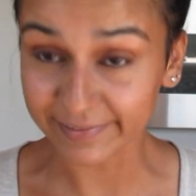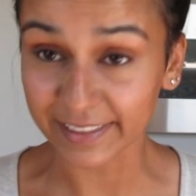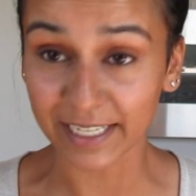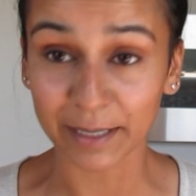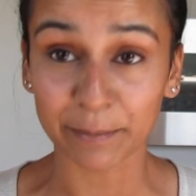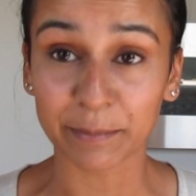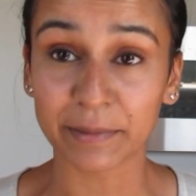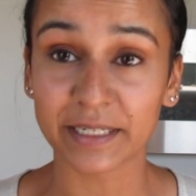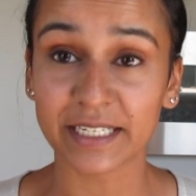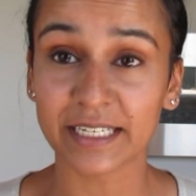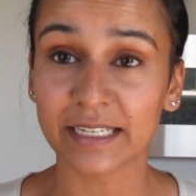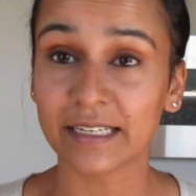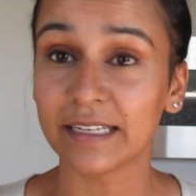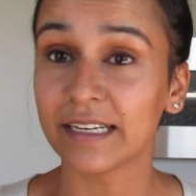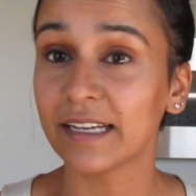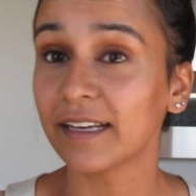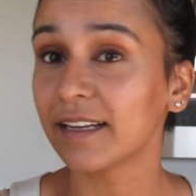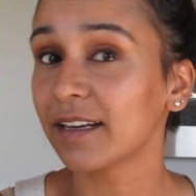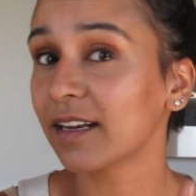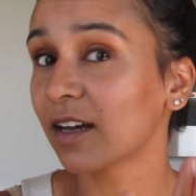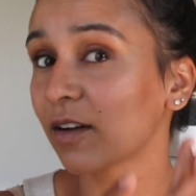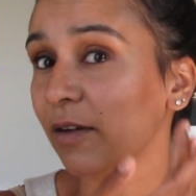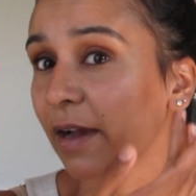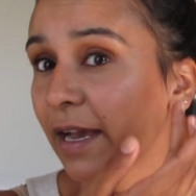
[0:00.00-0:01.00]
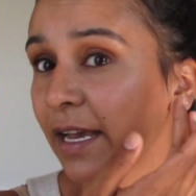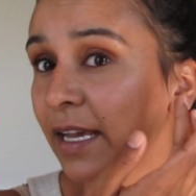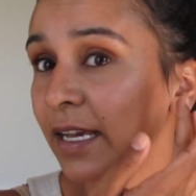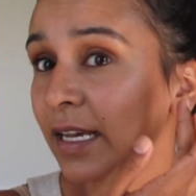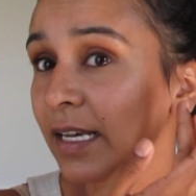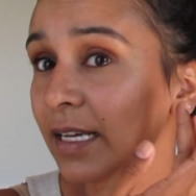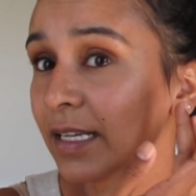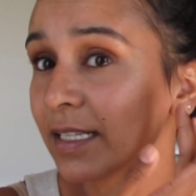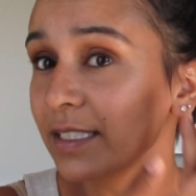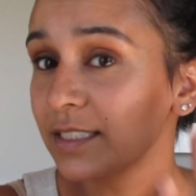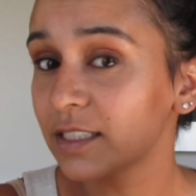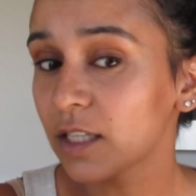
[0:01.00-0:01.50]
I'm an idiot. Okay,
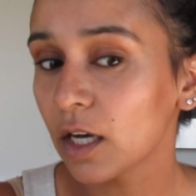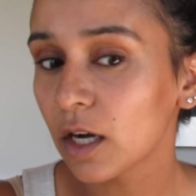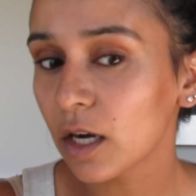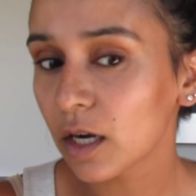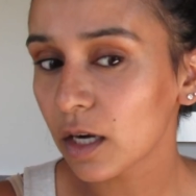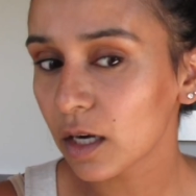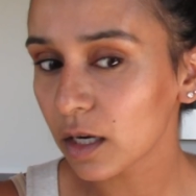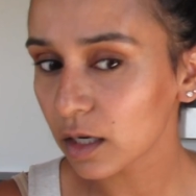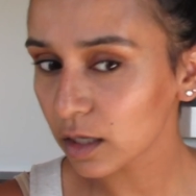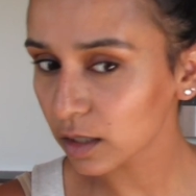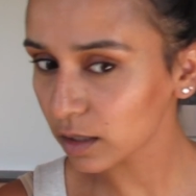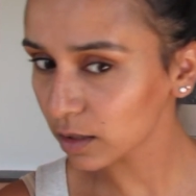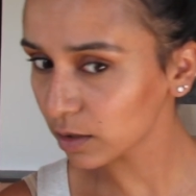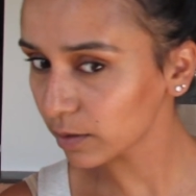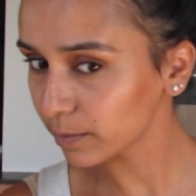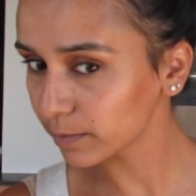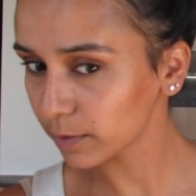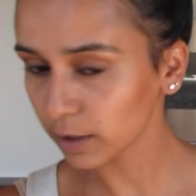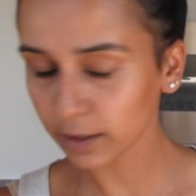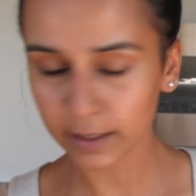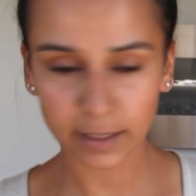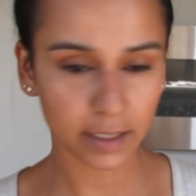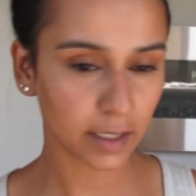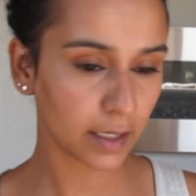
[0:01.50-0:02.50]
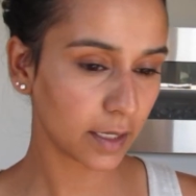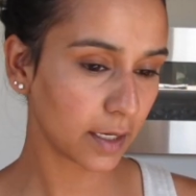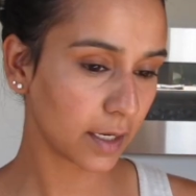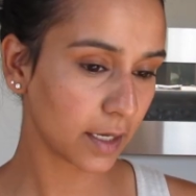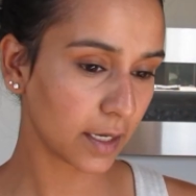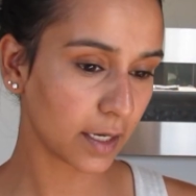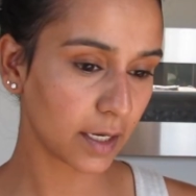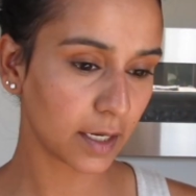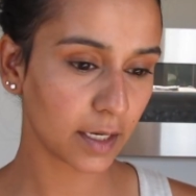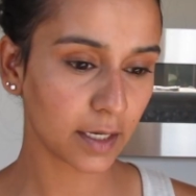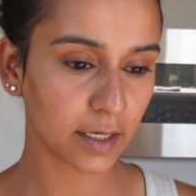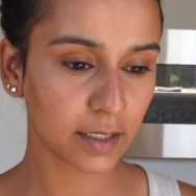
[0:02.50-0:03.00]
so I'm
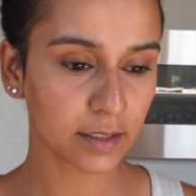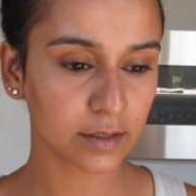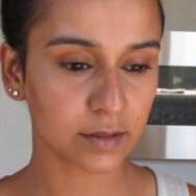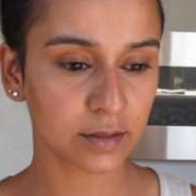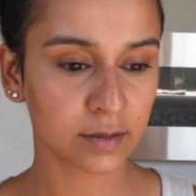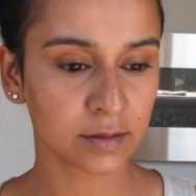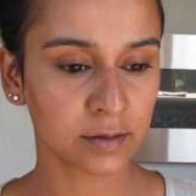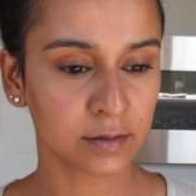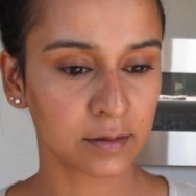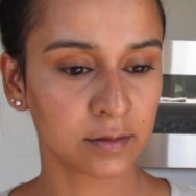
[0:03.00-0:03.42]
looking.